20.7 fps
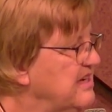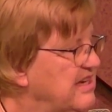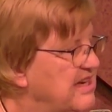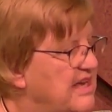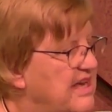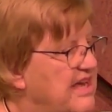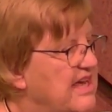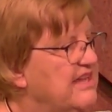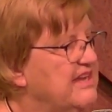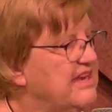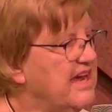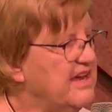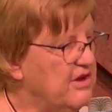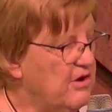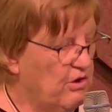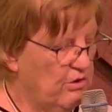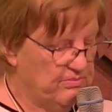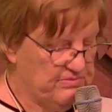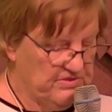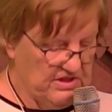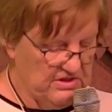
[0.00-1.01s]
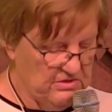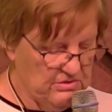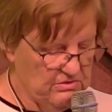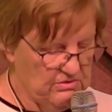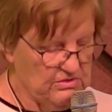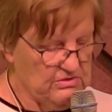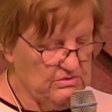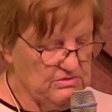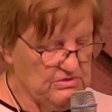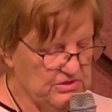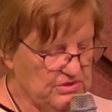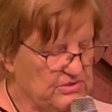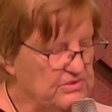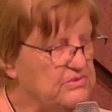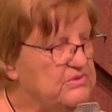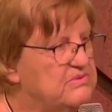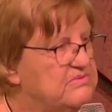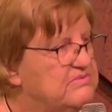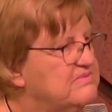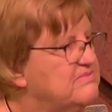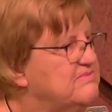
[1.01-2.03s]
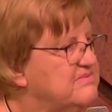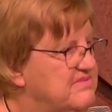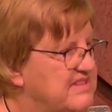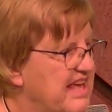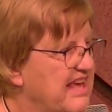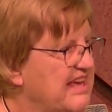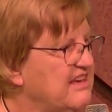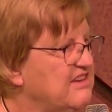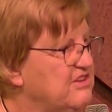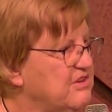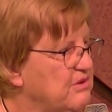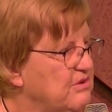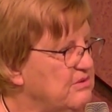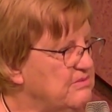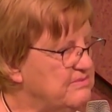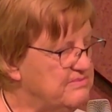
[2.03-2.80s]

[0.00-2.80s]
and I hope that you do too. Thank you.